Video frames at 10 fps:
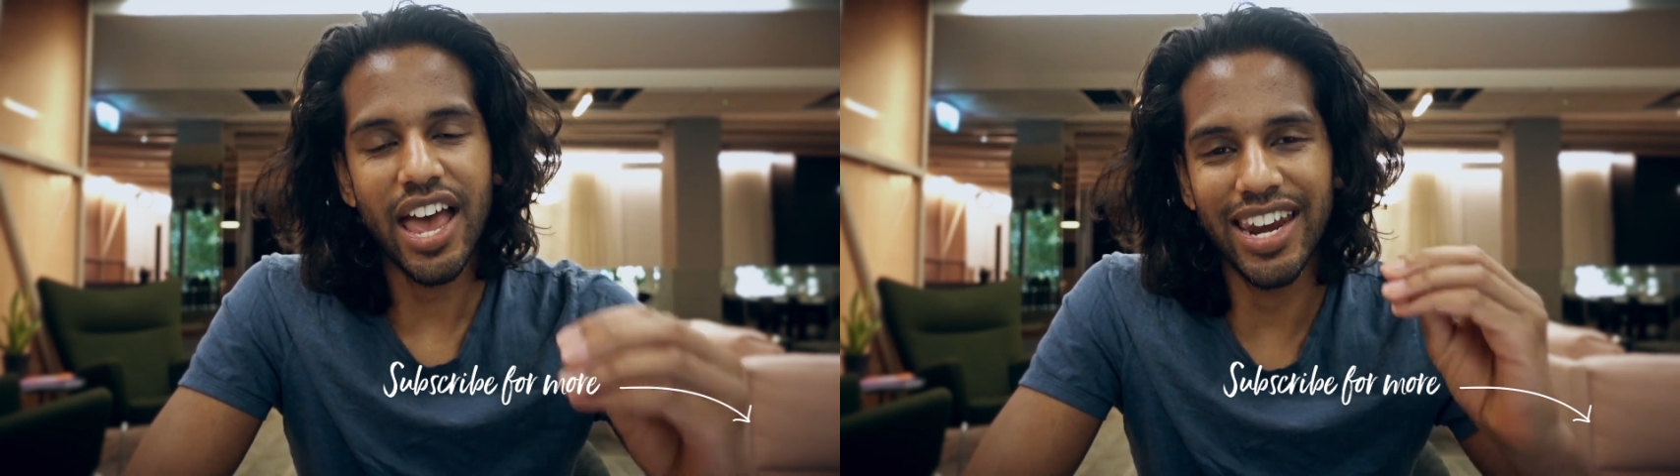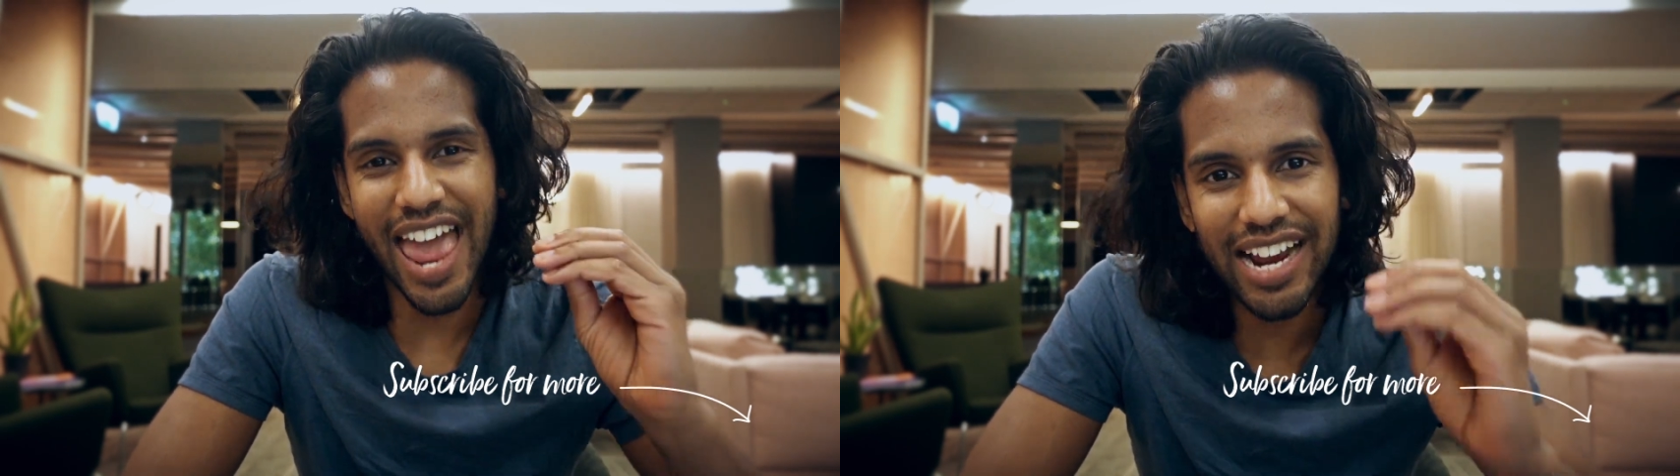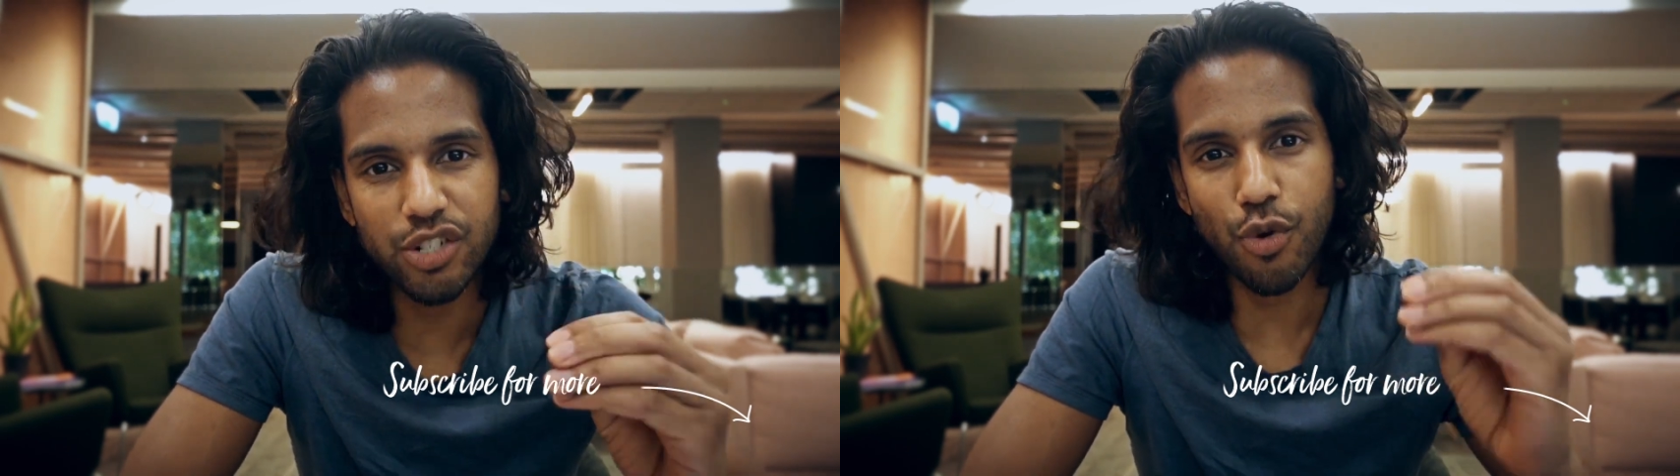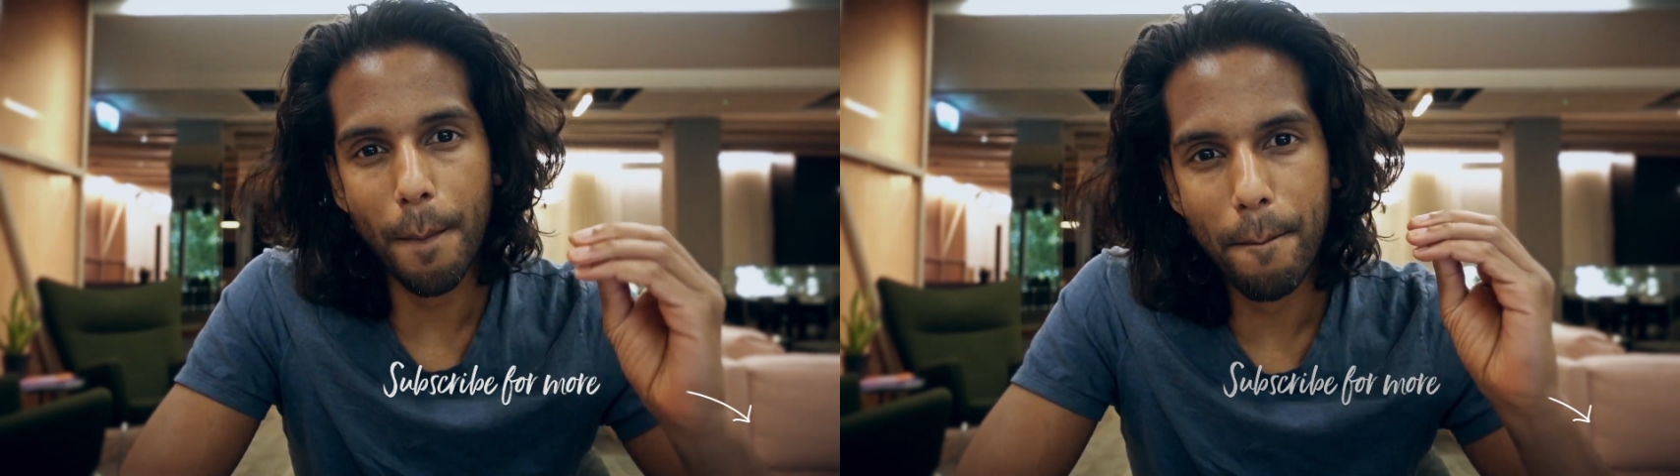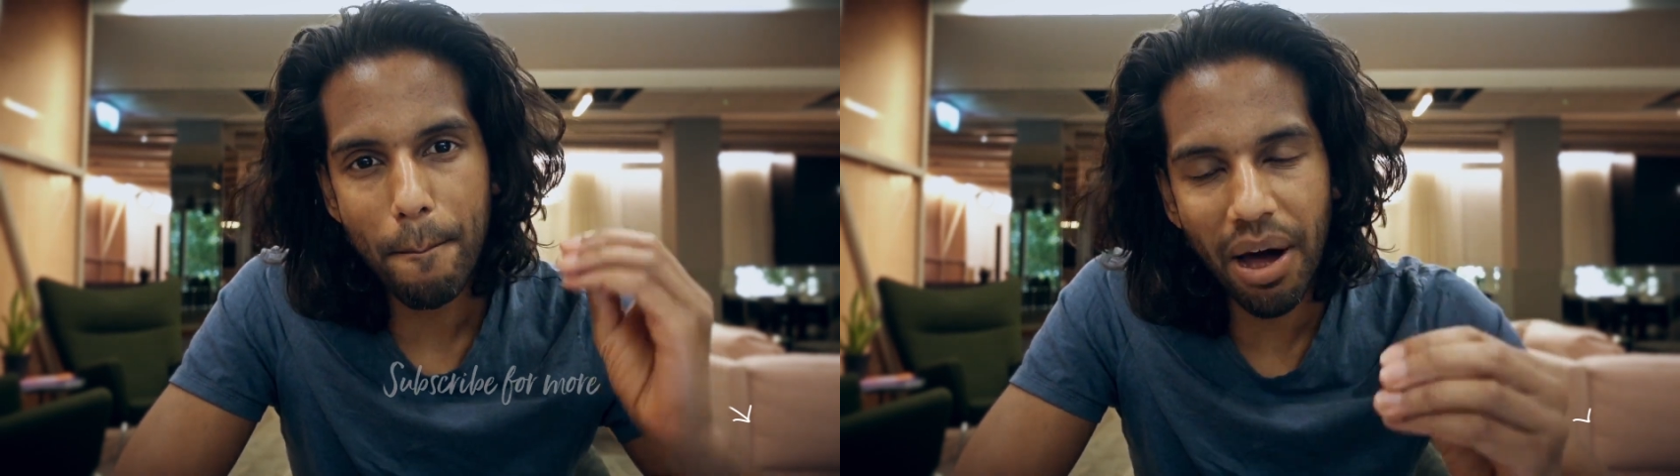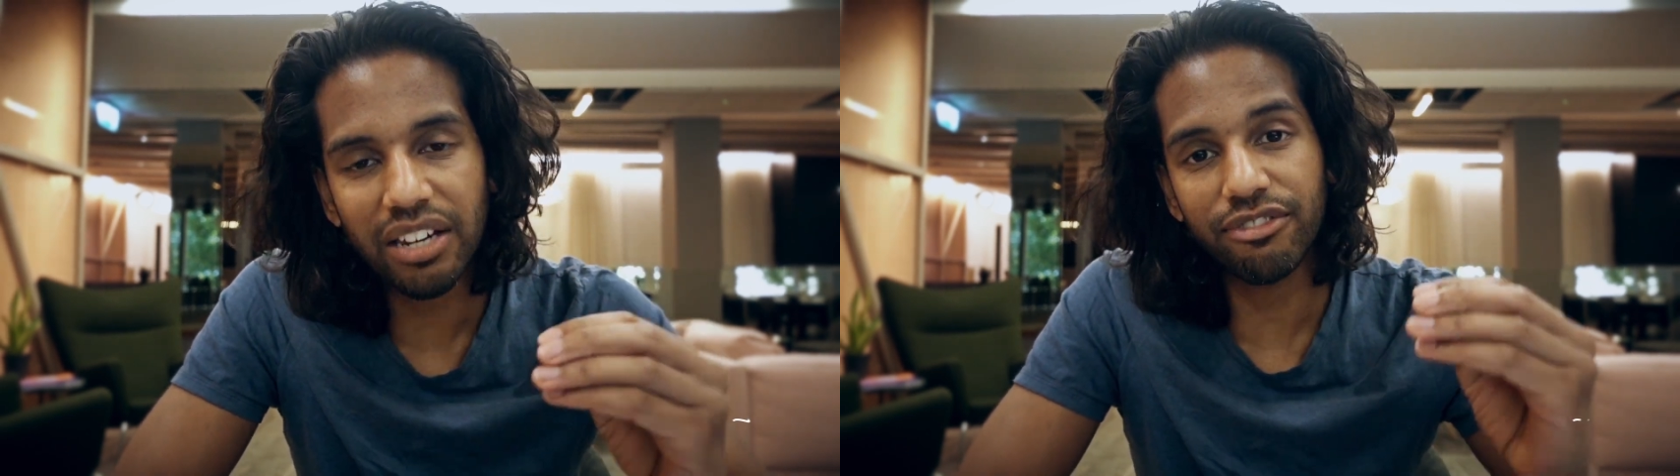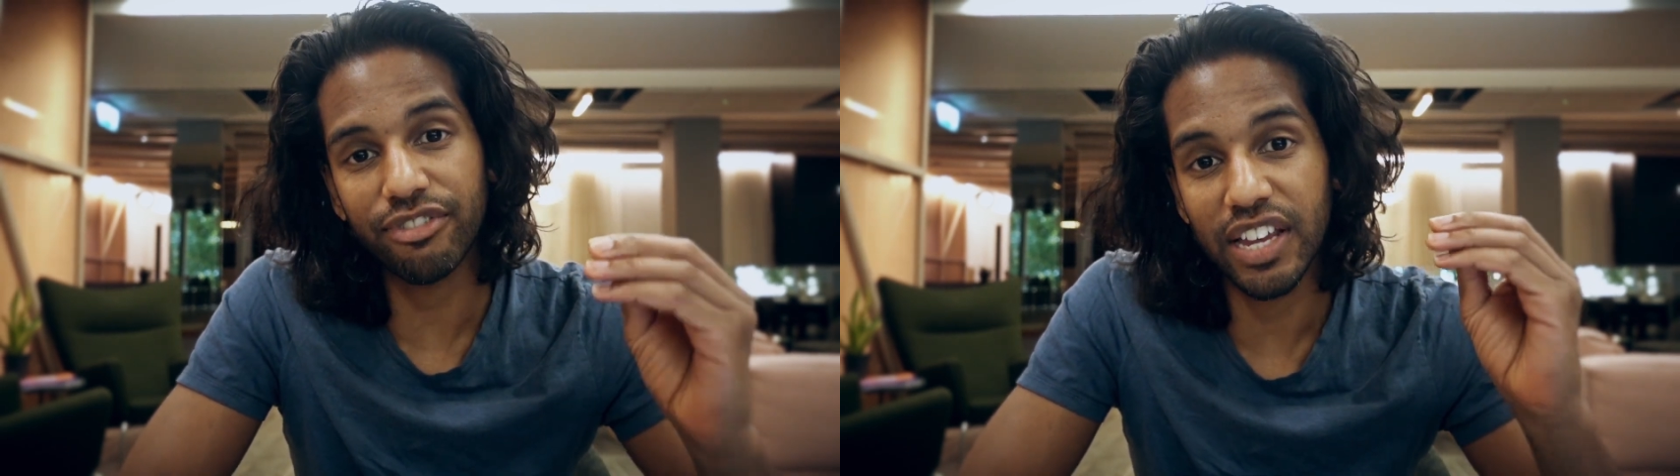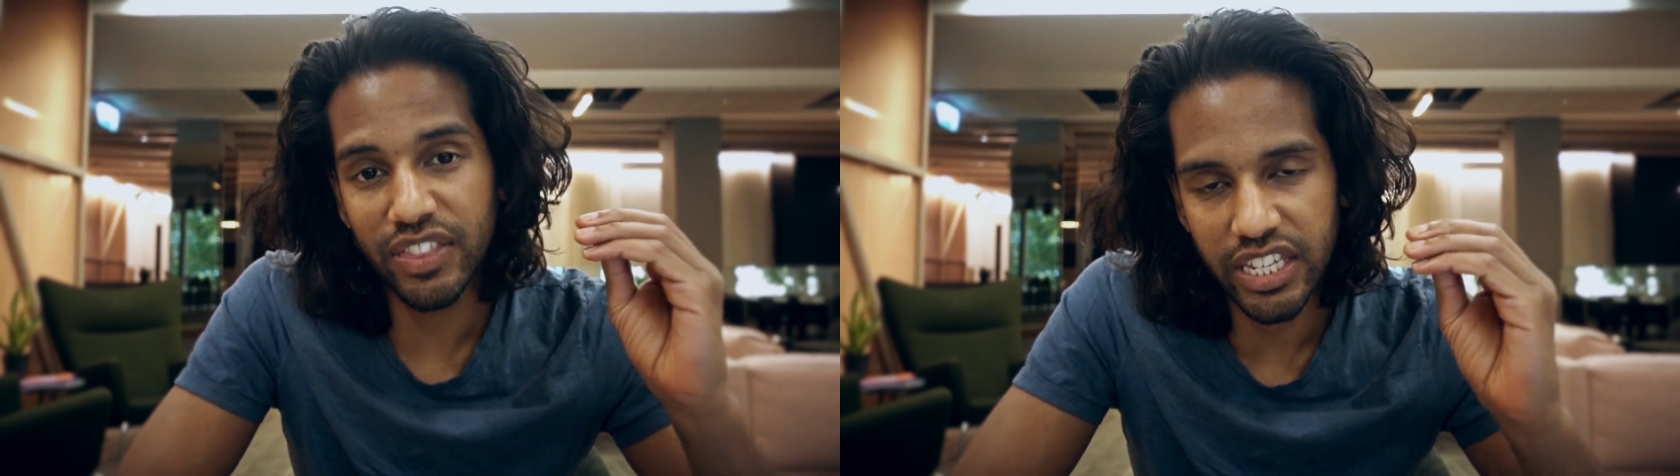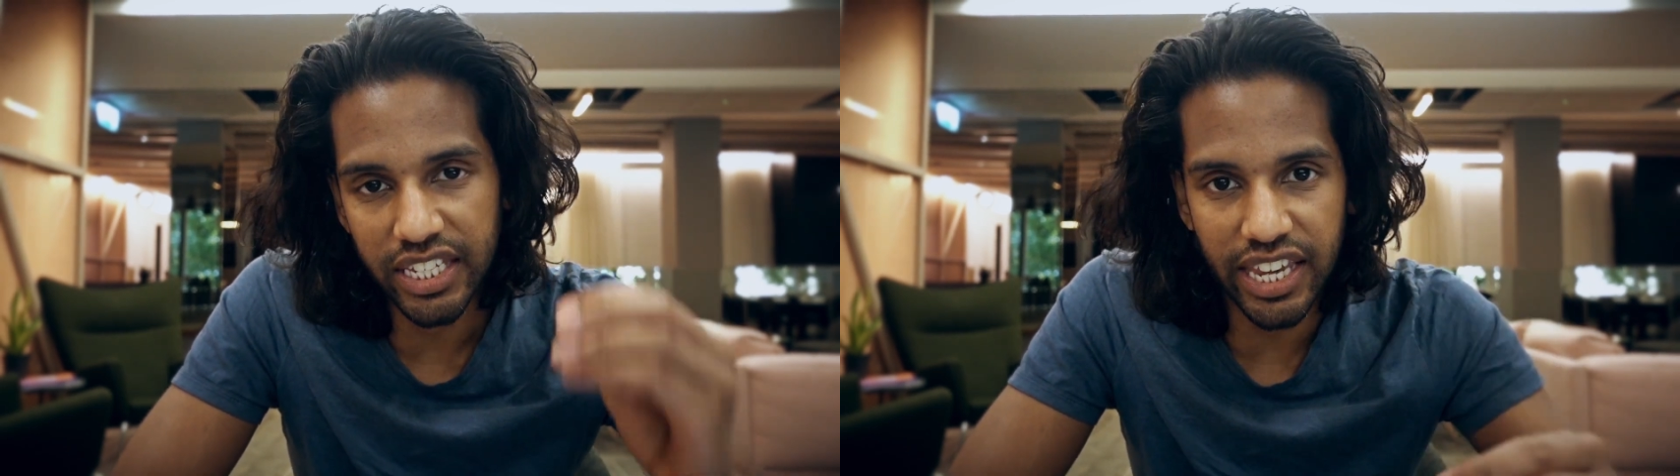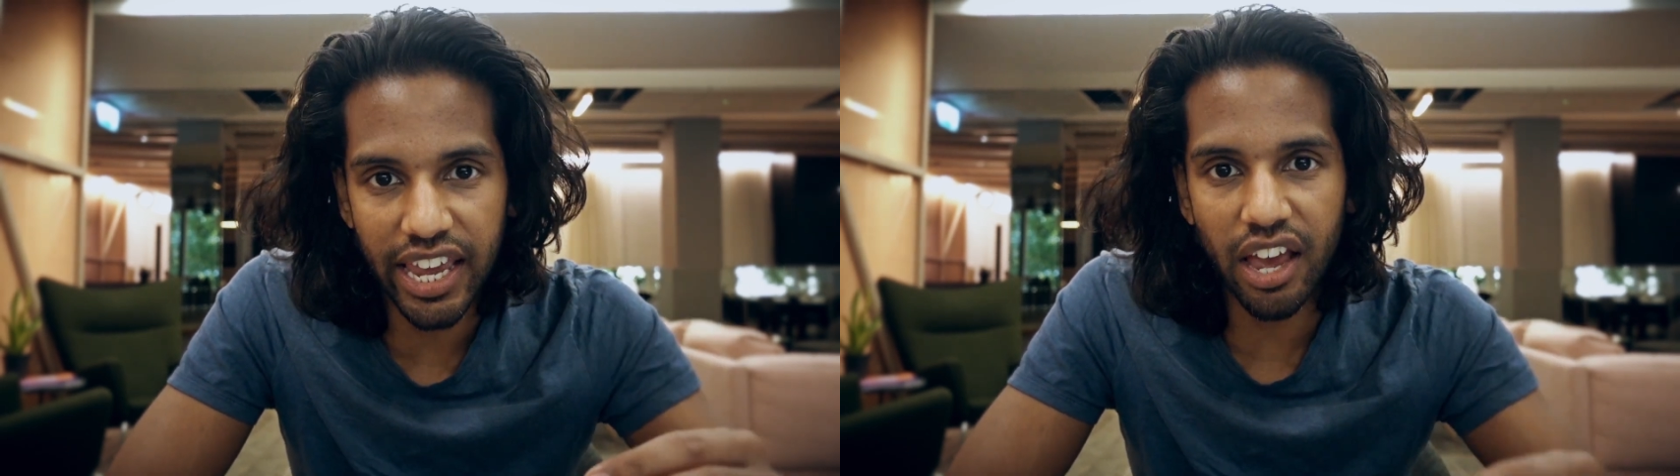an extra month in the
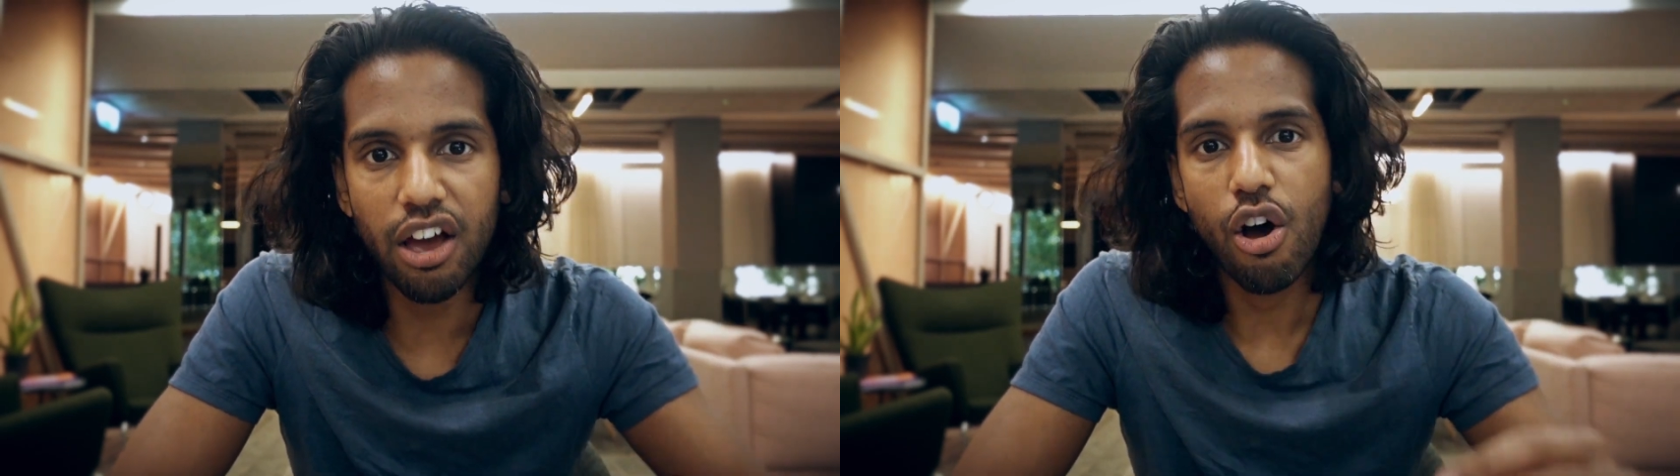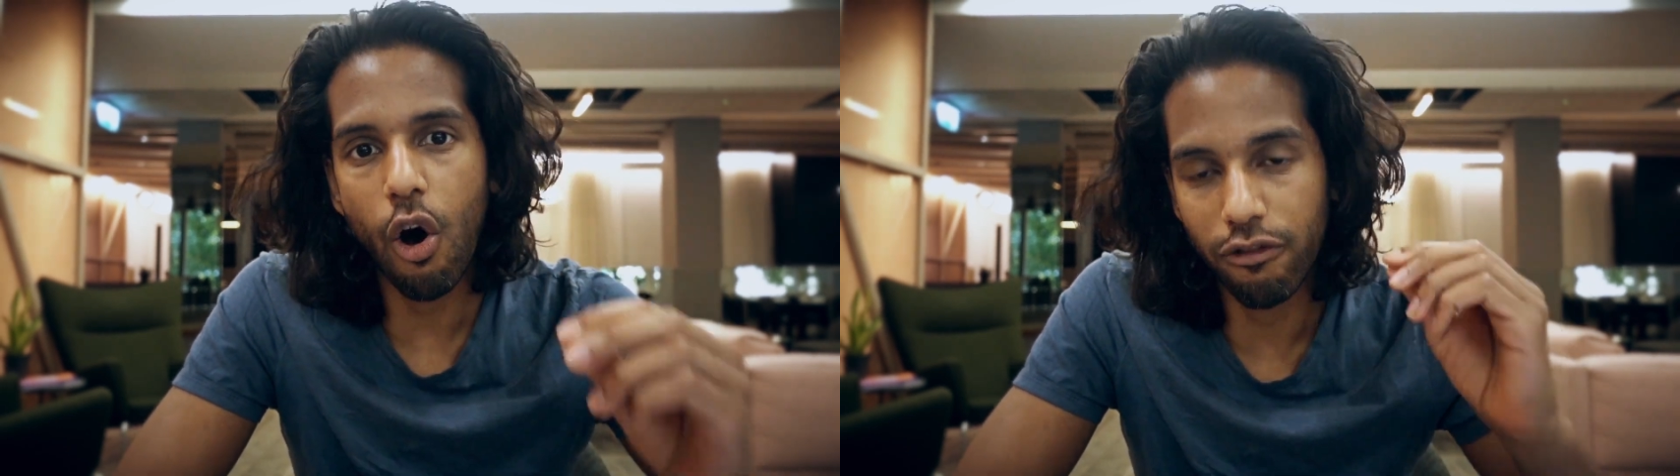year